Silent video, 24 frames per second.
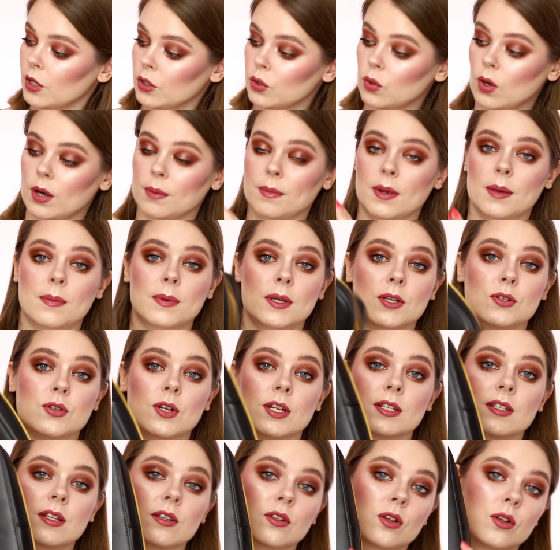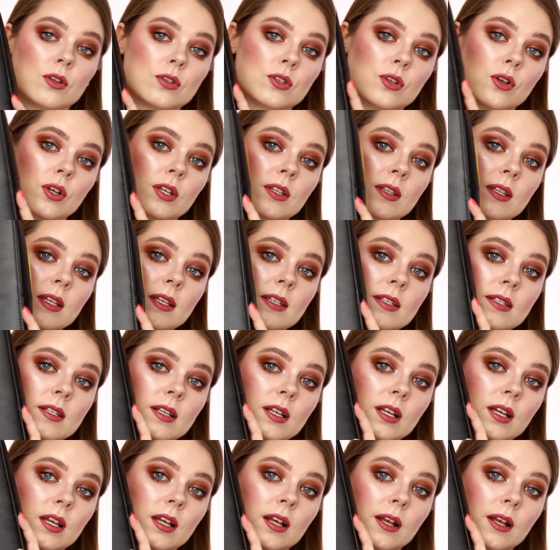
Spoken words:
you are maybe interested also in these